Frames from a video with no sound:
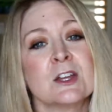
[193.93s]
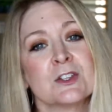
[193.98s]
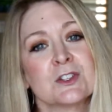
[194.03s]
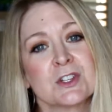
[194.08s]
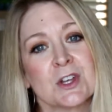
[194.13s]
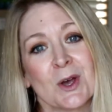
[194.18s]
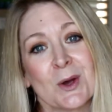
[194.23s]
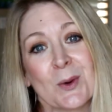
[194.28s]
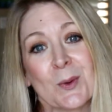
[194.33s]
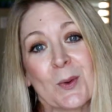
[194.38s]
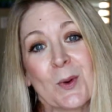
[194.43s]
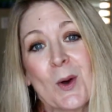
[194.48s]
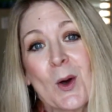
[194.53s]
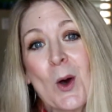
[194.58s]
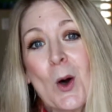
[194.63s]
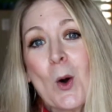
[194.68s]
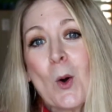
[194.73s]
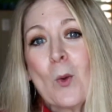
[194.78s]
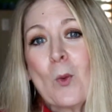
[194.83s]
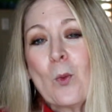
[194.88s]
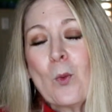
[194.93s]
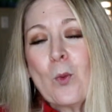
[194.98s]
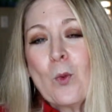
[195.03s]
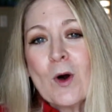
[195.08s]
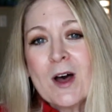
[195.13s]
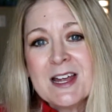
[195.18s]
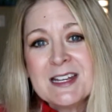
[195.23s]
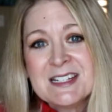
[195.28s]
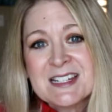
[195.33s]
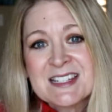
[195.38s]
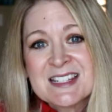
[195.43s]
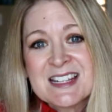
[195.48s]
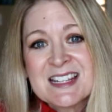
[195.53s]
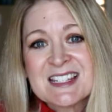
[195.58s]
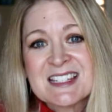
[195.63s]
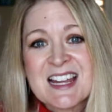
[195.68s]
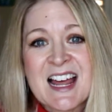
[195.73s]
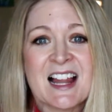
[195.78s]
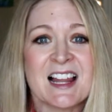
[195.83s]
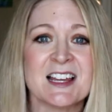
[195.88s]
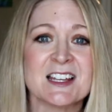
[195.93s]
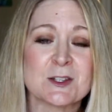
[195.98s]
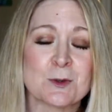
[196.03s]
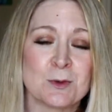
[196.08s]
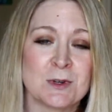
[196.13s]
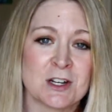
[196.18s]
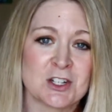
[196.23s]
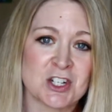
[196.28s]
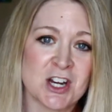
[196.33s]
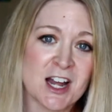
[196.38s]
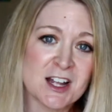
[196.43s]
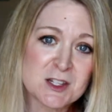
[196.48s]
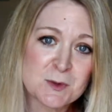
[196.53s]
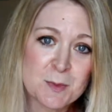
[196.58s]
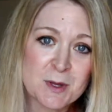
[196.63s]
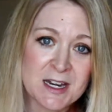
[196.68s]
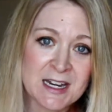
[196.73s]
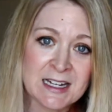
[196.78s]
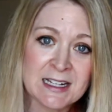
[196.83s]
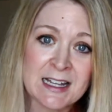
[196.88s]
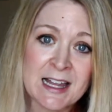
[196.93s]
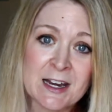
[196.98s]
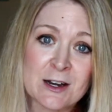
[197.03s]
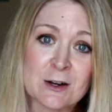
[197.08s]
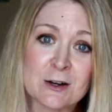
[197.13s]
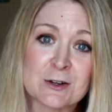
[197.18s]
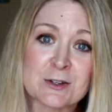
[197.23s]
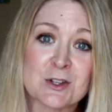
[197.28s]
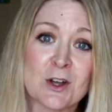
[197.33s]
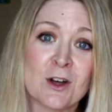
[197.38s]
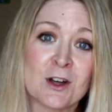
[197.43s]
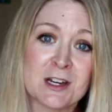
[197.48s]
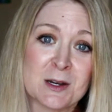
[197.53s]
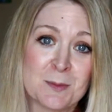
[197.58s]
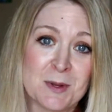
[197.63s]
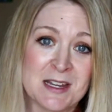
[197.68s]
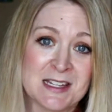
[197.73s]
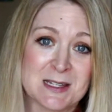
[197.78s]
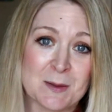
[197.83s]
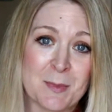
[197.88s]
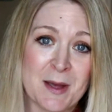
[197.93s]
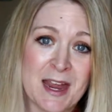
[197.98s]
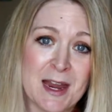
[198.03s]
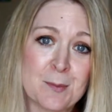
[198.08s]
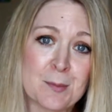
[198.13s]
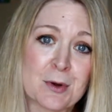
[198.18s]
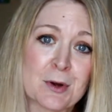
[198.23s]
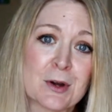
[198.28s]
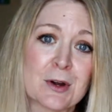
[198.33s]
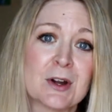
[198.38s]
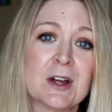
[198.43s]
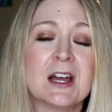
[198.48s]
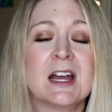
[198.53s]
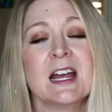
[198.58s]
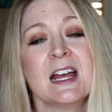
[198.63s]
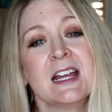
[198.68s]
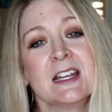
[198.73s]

So, what does this tell us when a child's putting letters on a piece of paper?